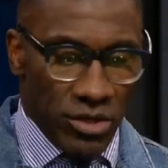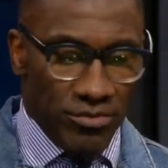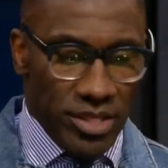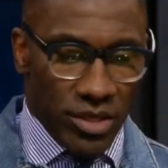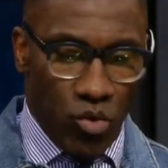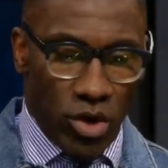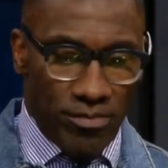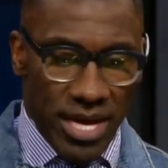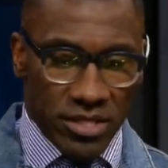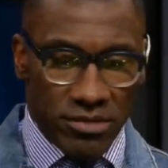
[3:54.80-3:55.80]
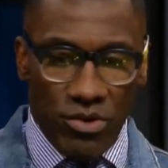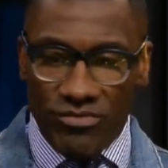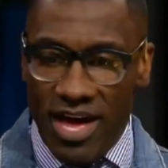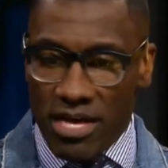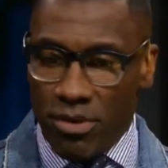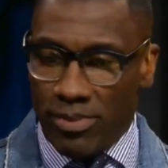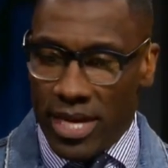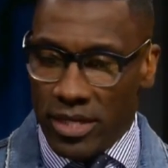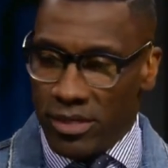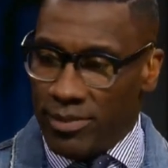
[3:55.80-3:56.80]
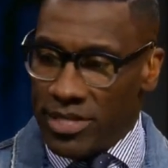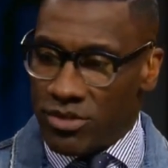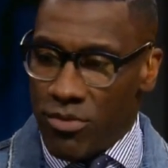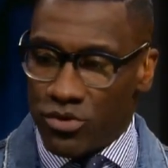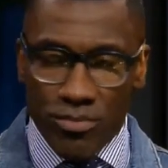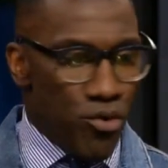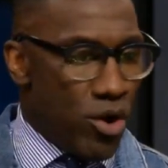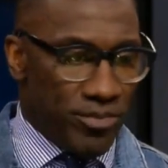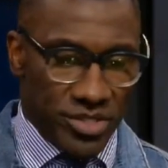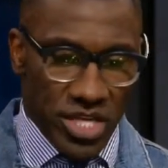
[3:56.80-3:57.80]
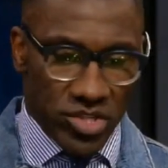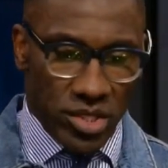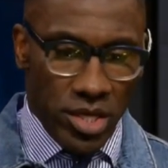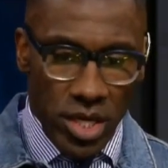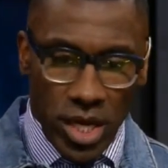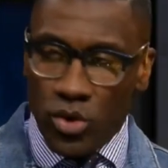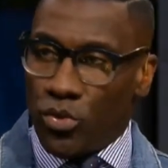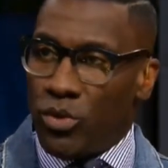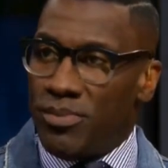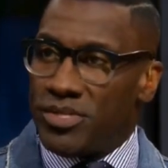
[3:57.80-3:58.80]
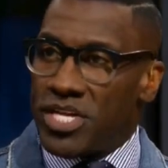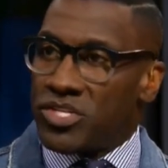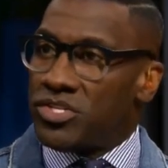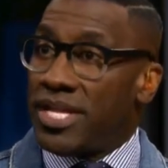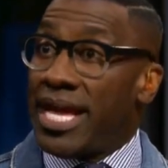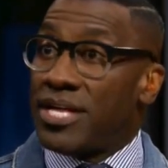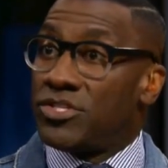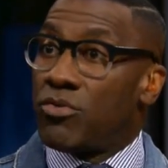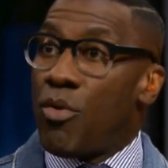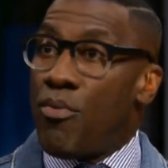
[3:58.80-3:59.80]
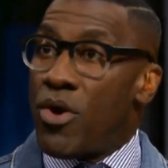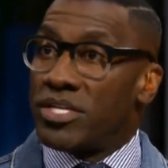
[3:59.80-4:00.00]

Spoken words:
me the quarterback is the most valuable player. He plays the most important position. And on 3 possessions, they got 0 points.